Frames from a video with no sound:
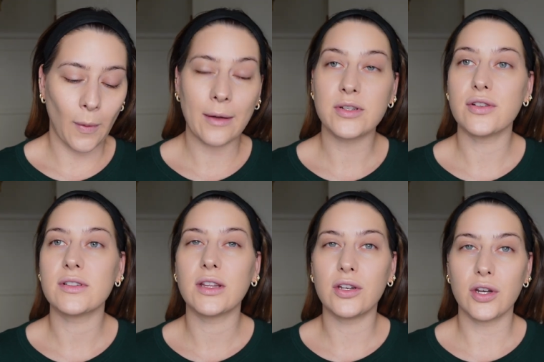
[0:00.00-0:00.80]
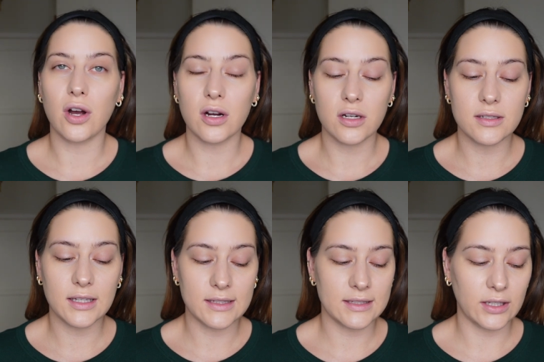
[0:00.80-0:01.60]
So I was using the NARS
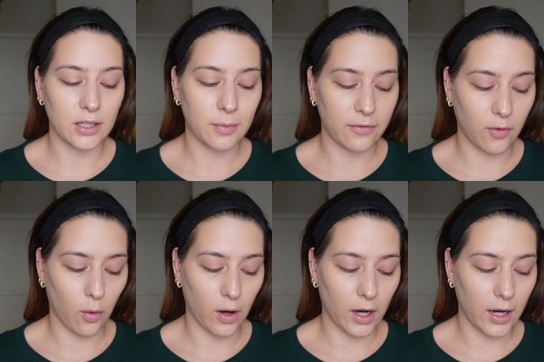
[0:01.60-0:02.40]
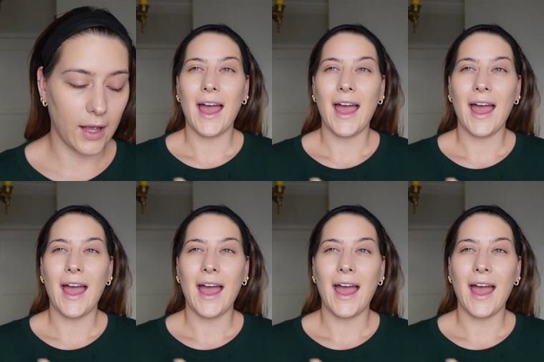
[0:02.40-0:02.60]
concealer before